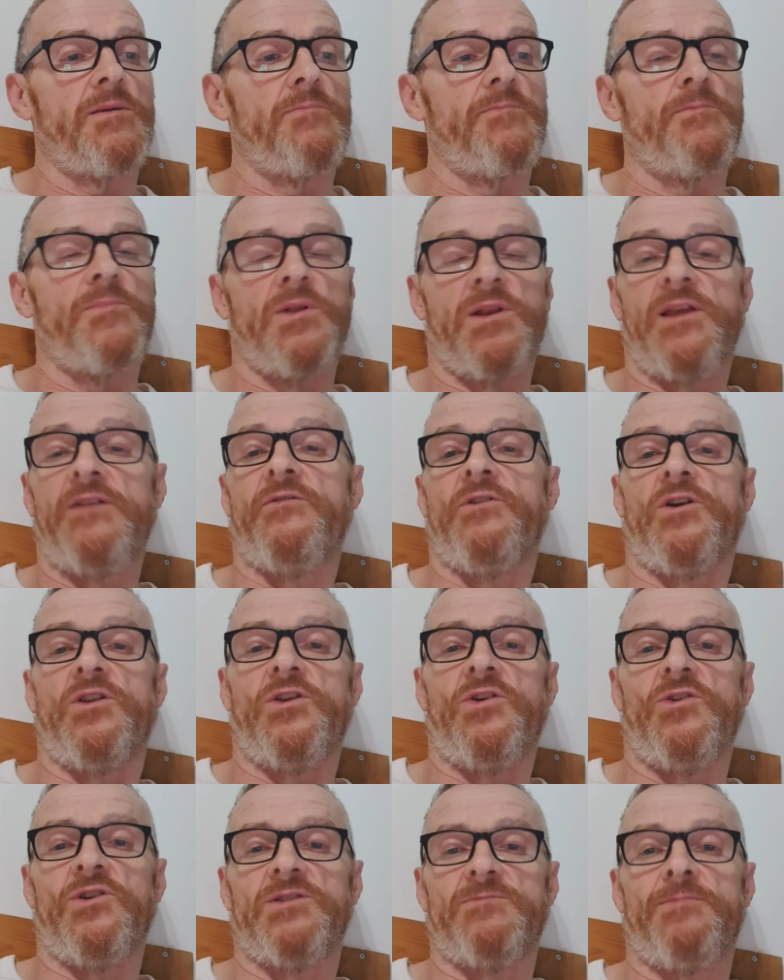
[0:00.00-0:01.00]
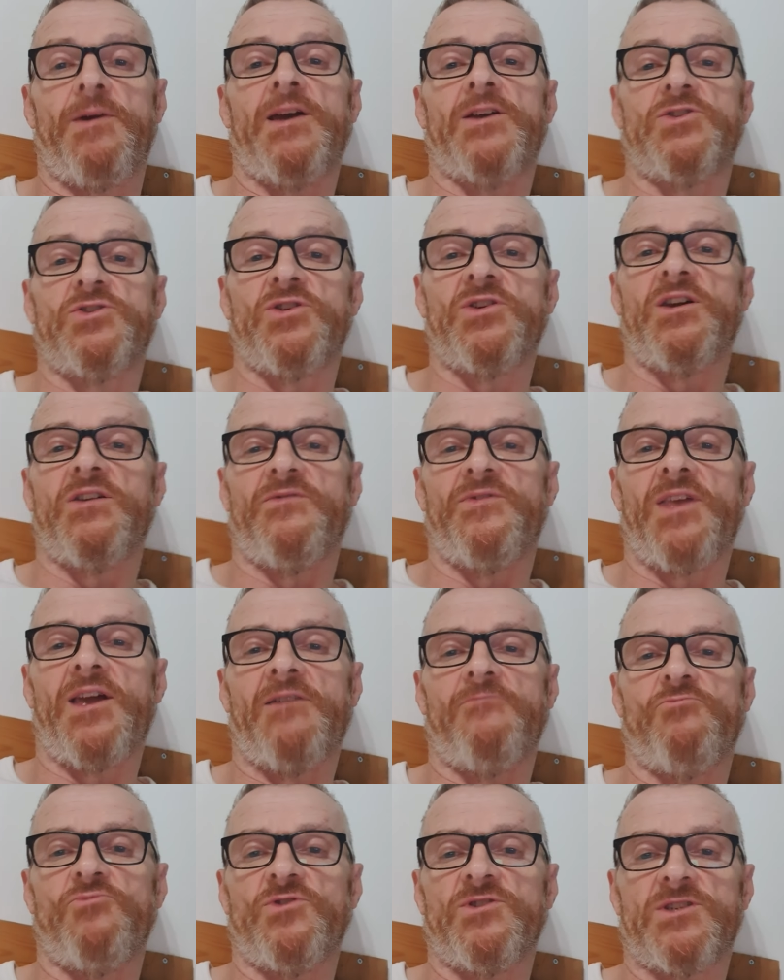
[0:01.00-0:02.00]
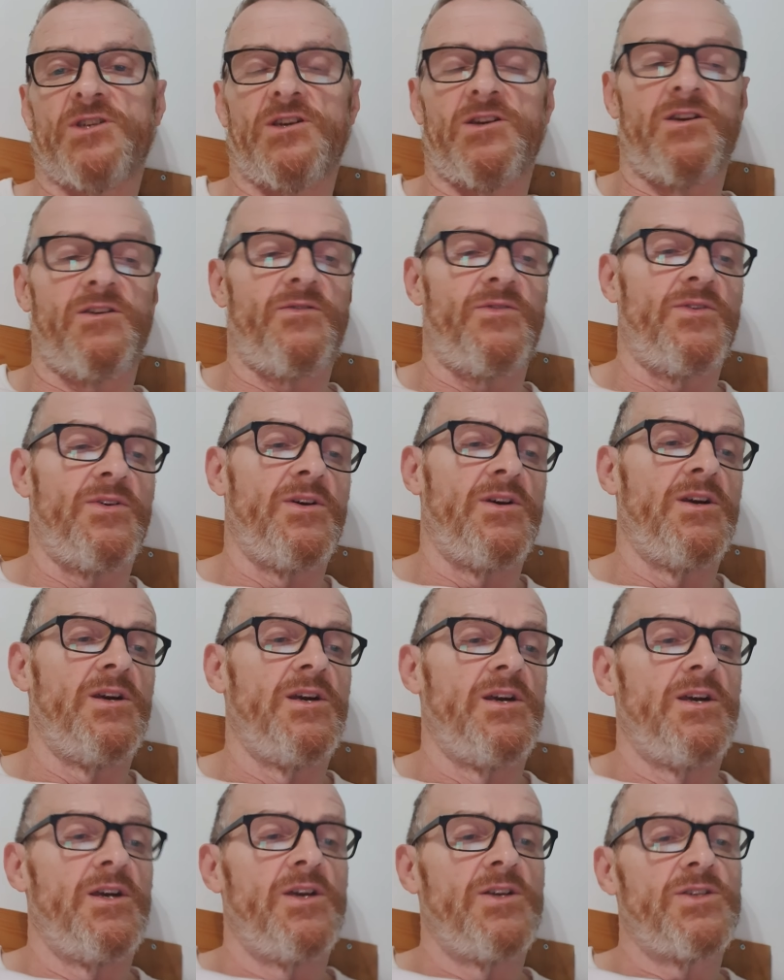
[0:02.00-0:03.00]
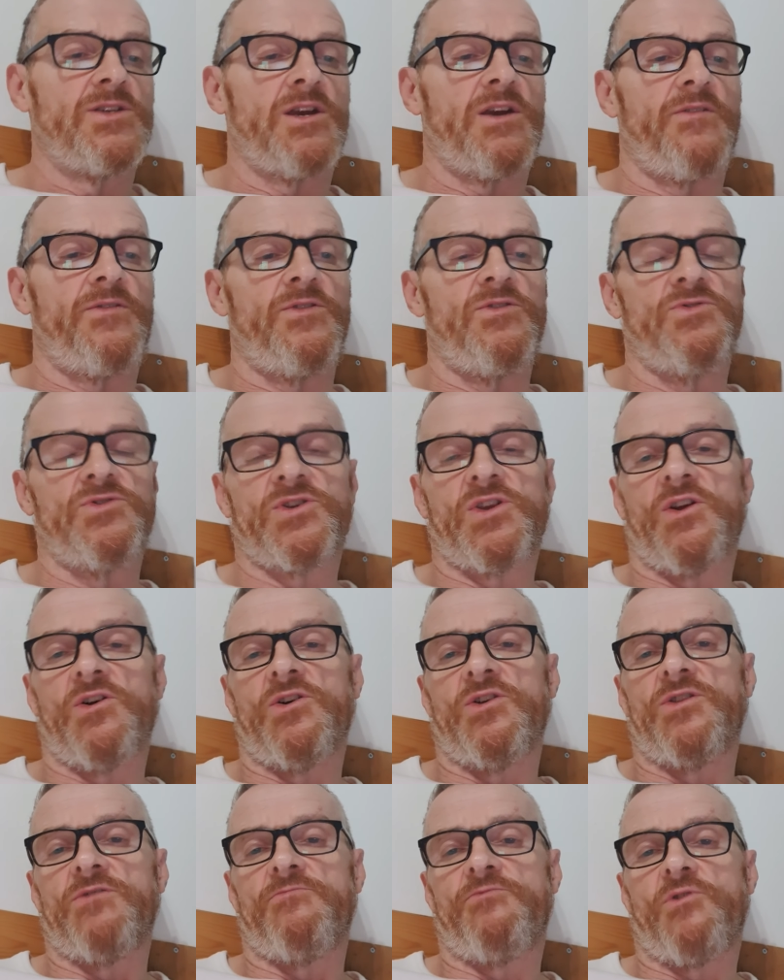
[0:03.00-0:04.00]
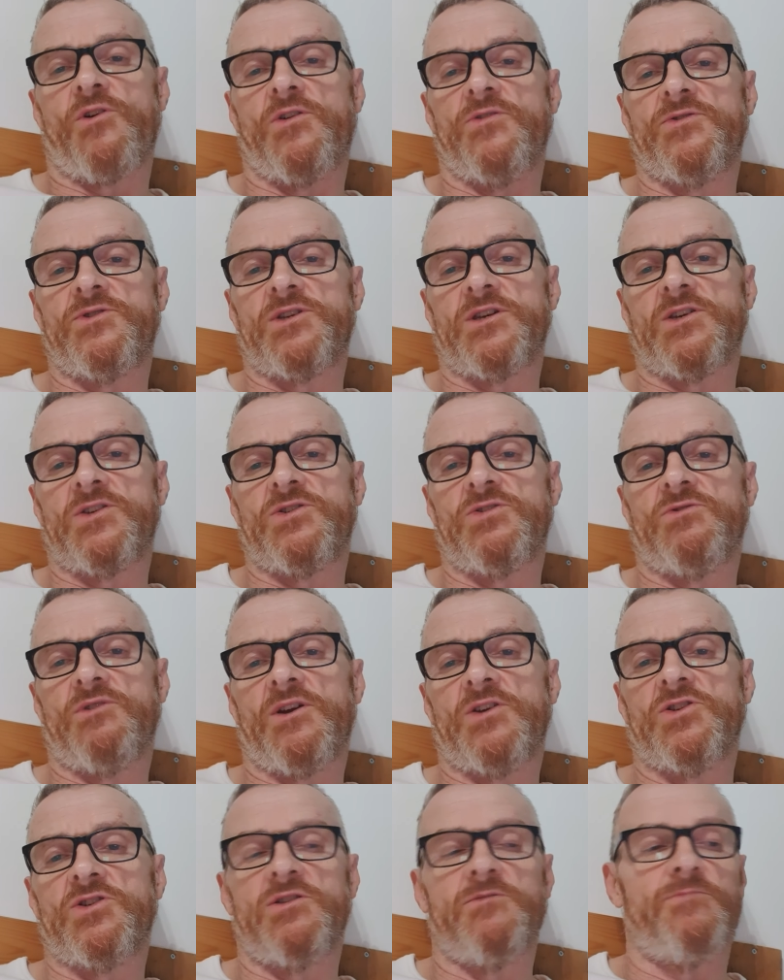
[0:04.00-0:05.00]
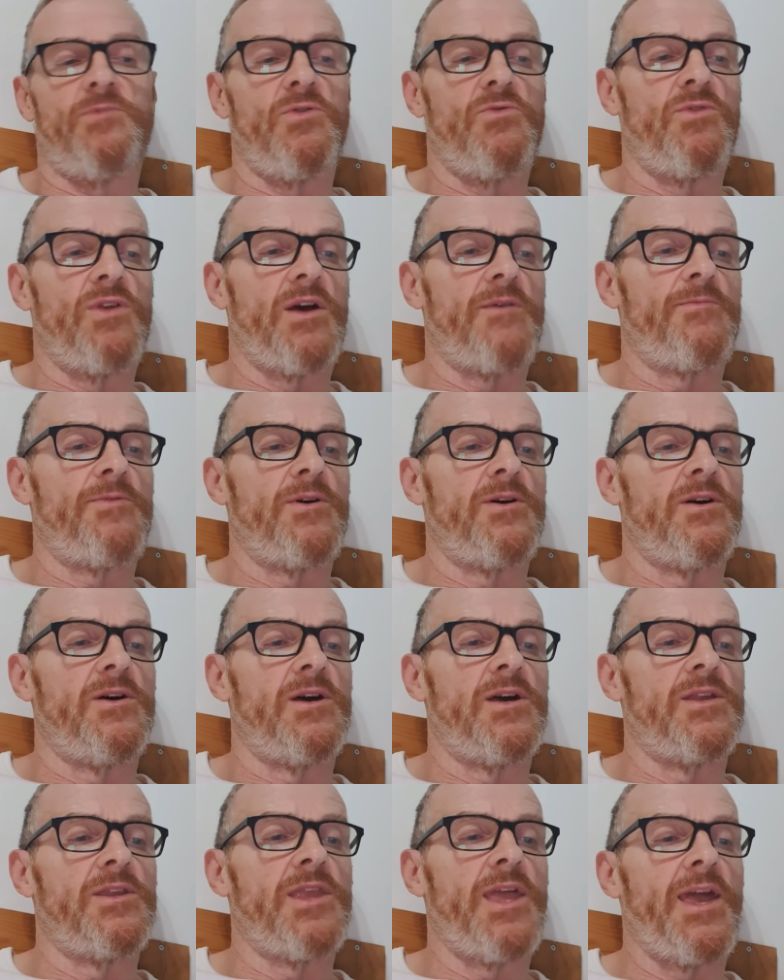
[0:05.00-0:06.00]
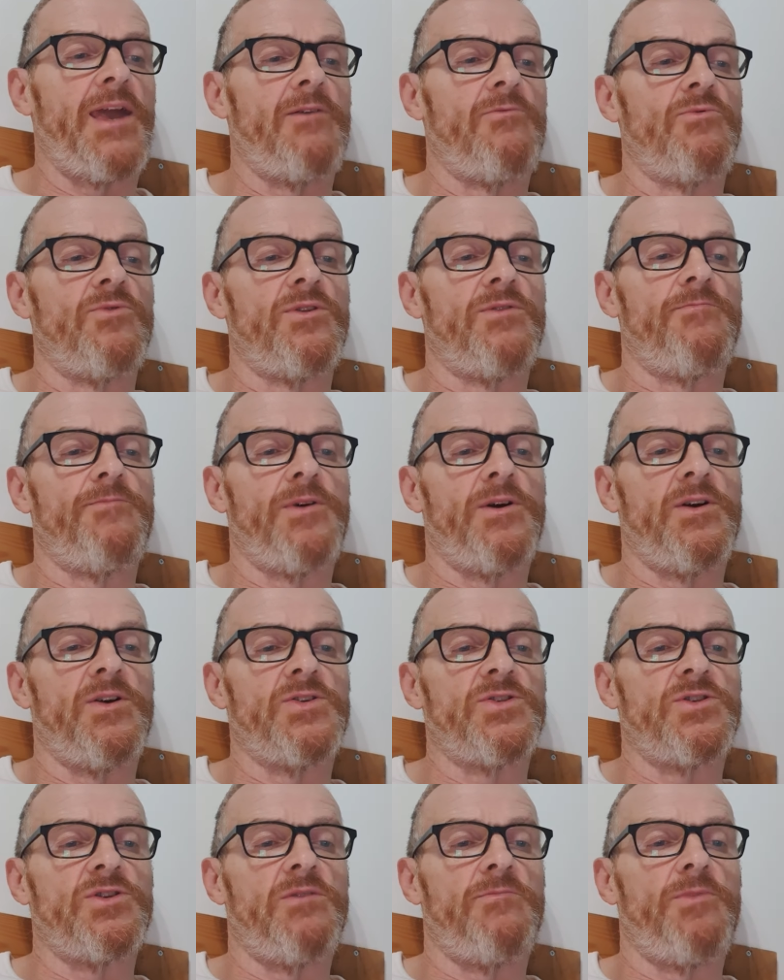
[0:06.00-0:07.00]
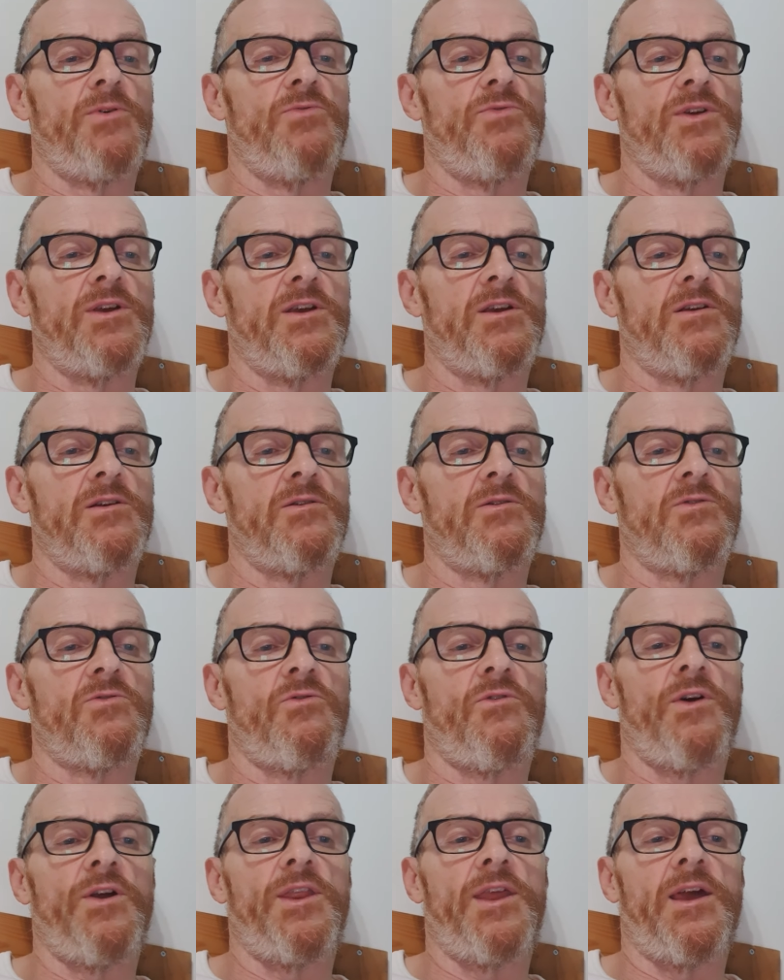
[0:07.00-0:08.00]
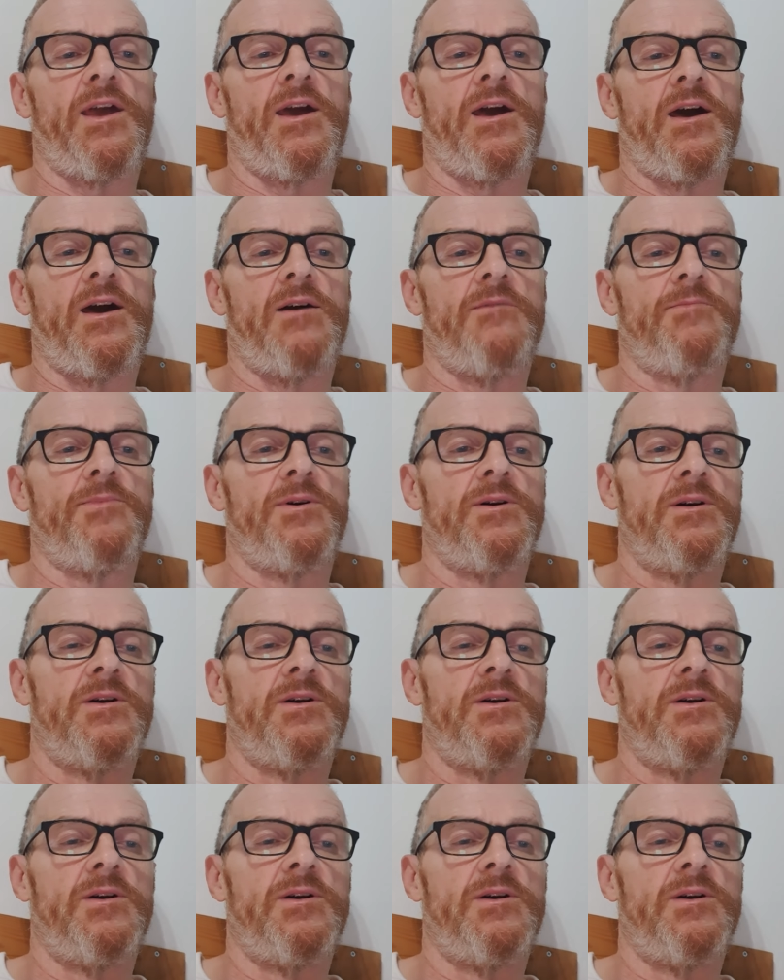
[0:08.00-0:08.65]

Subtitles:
Believe it or not, it's better to give than receive. So if you start the process, you actually build up a debt with the person, you're building credit up.